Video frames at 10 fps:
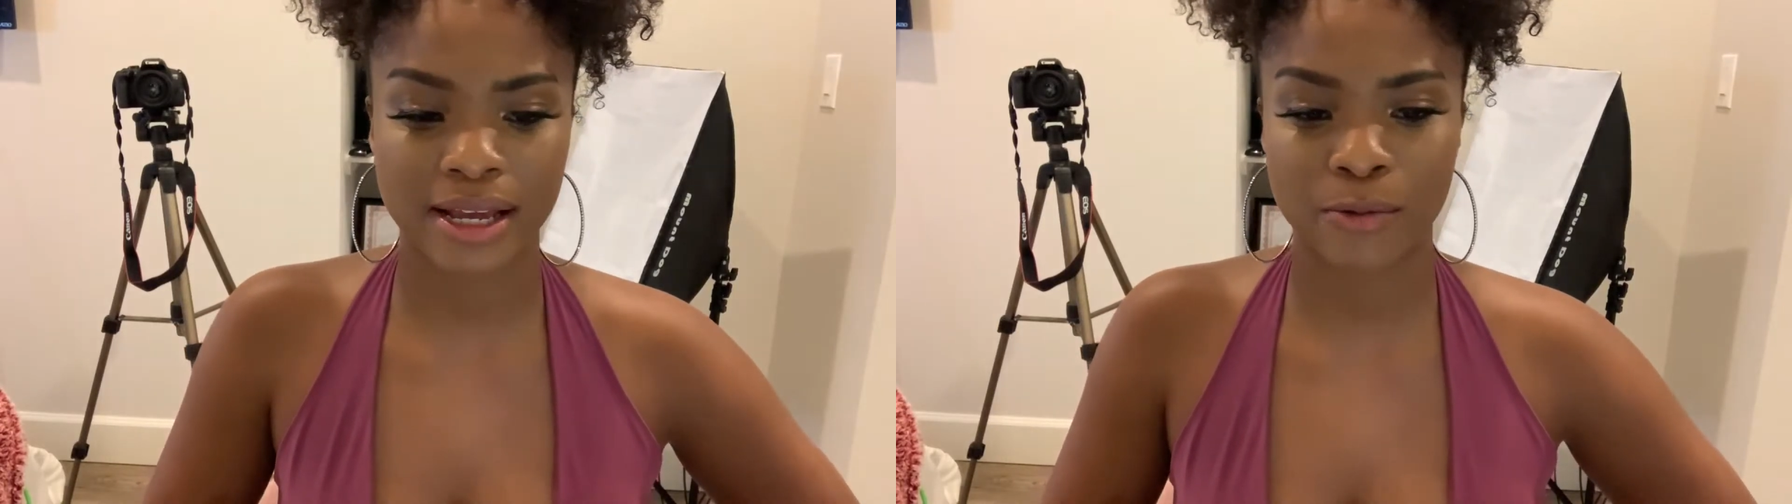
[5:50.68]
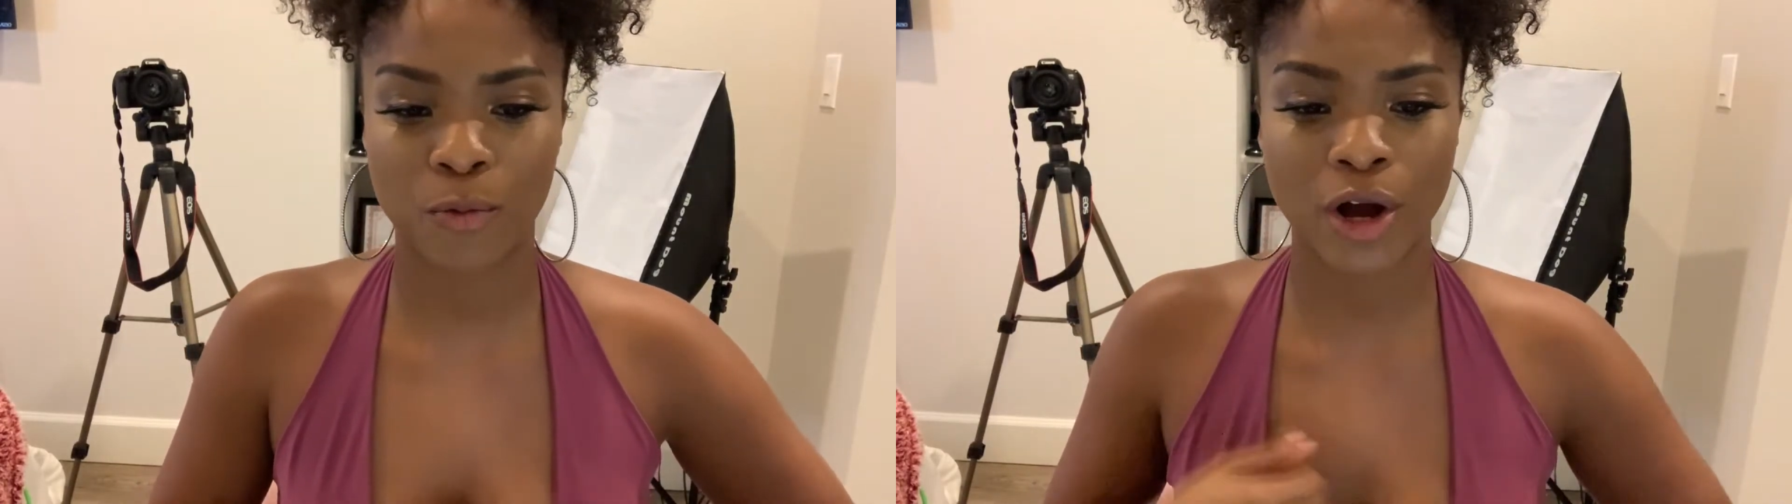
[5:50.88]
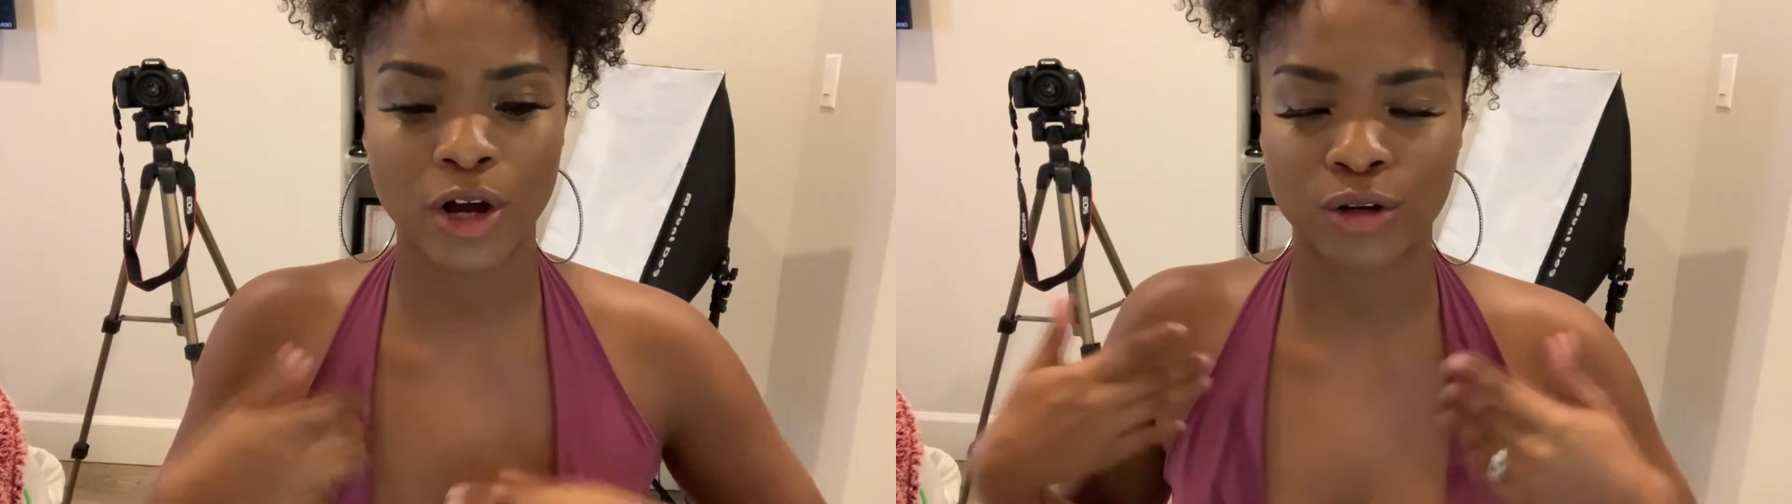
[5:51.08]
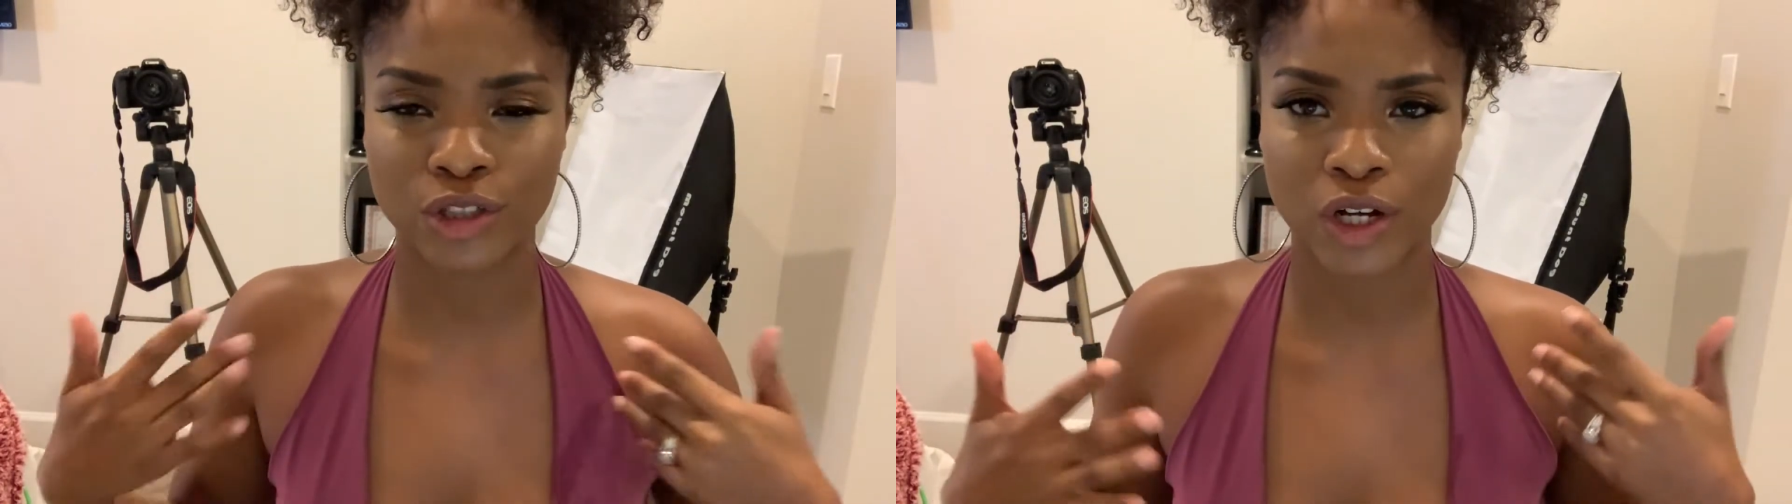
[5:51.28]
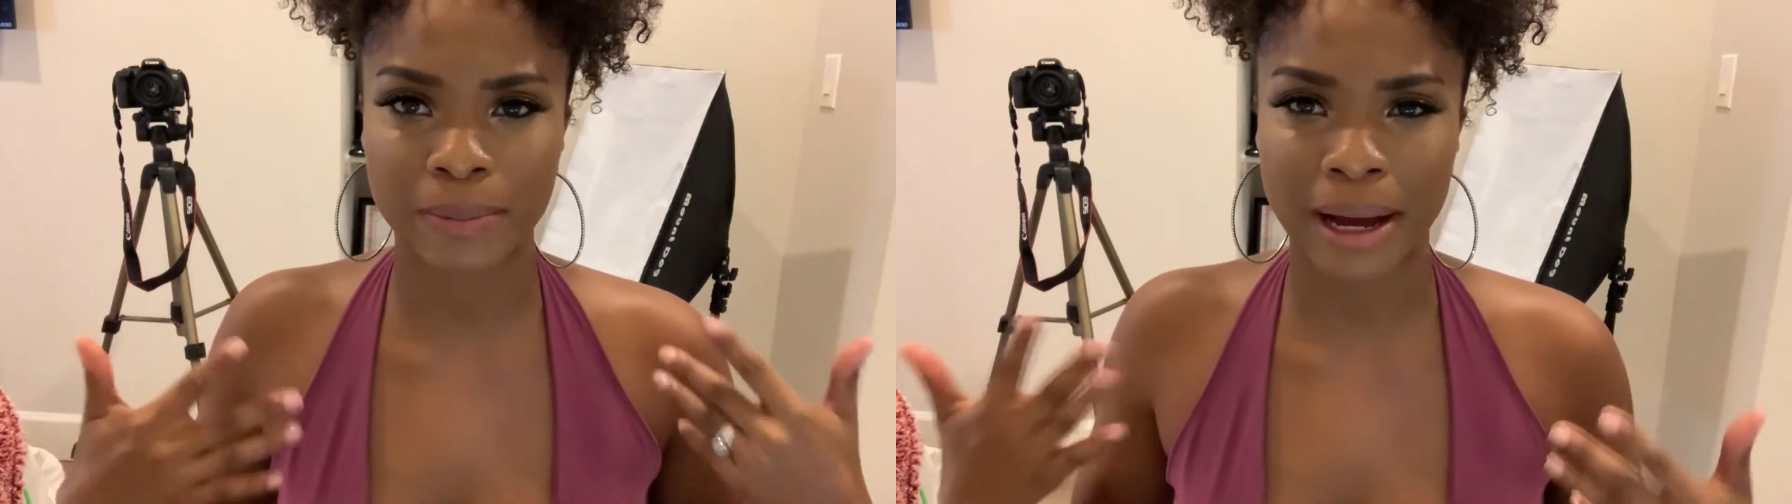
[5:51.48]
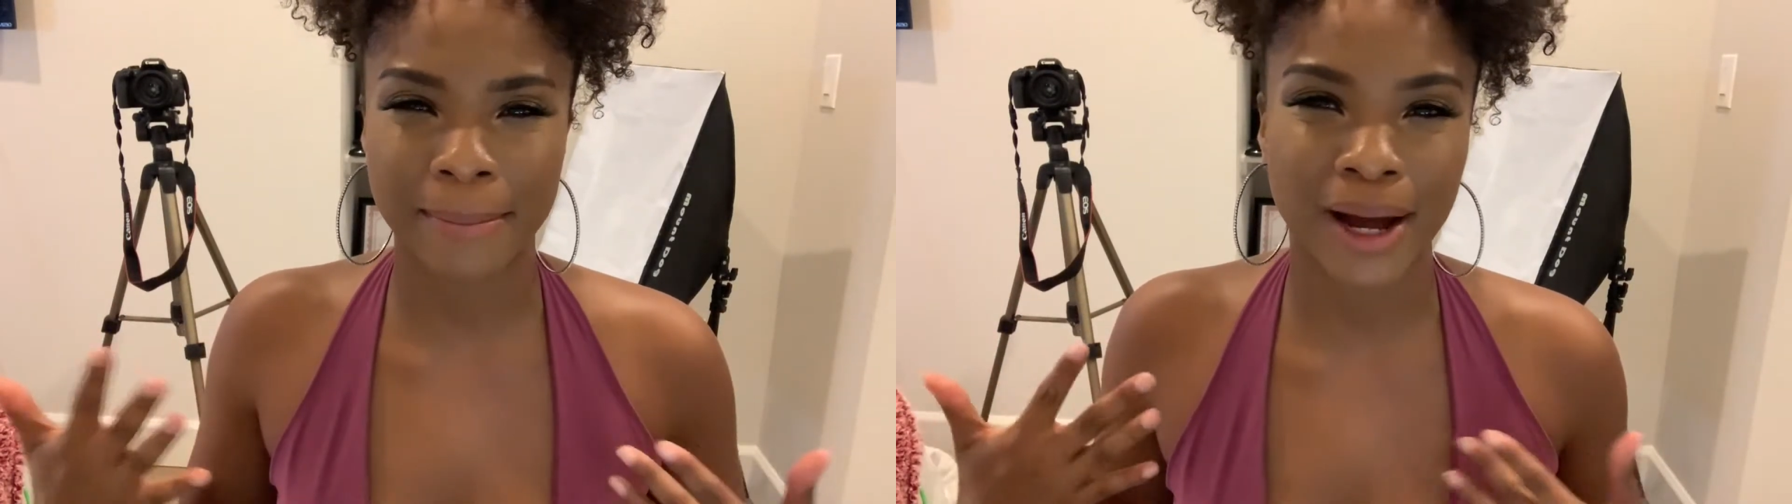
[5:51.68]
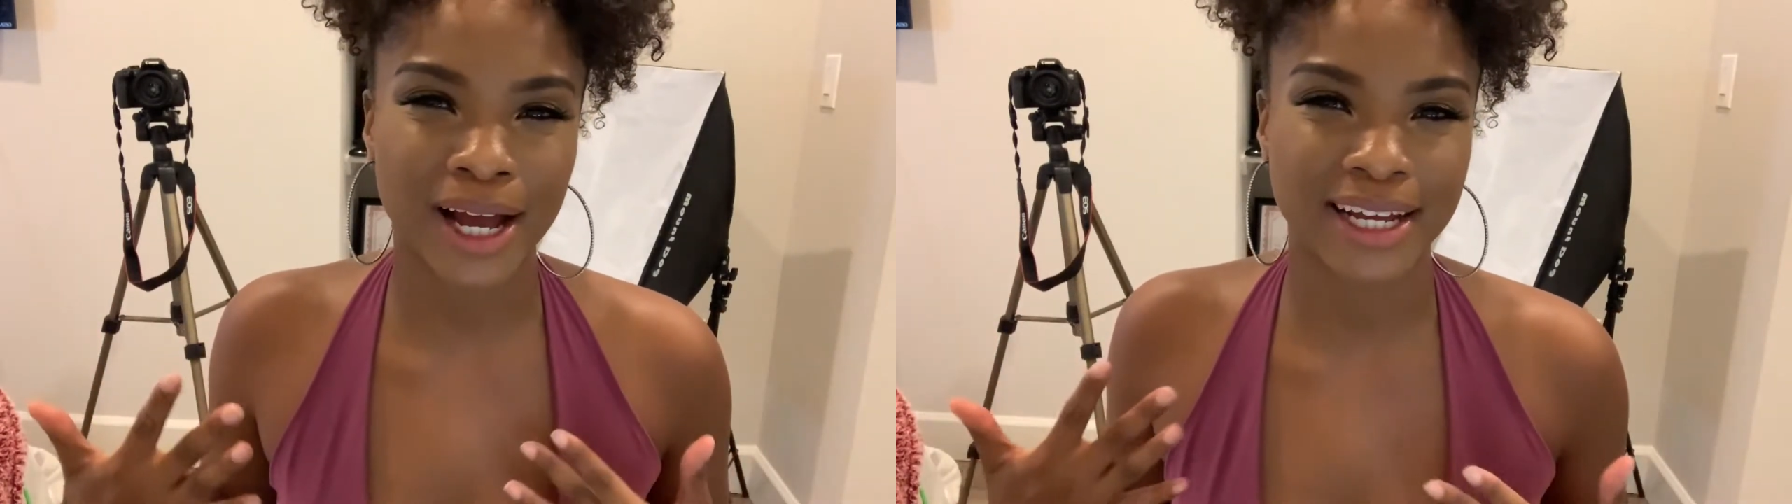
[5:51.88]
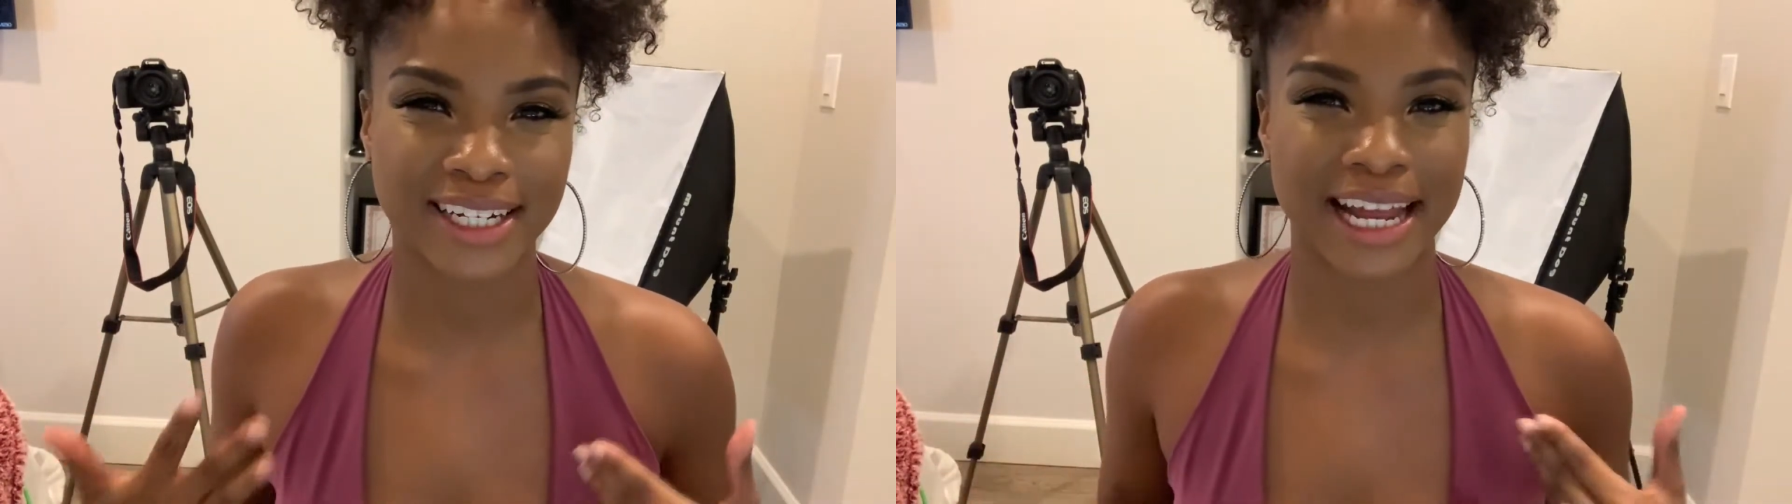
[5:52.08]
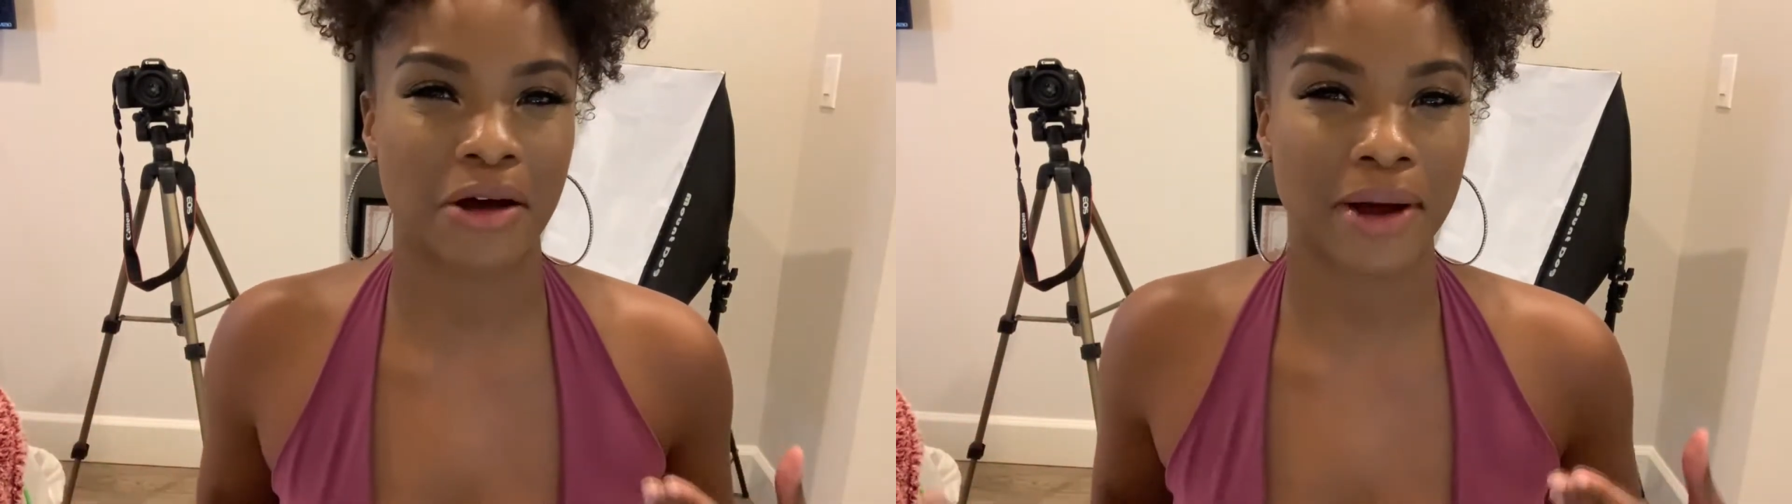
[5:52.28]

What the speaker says: what goes on in my mind and how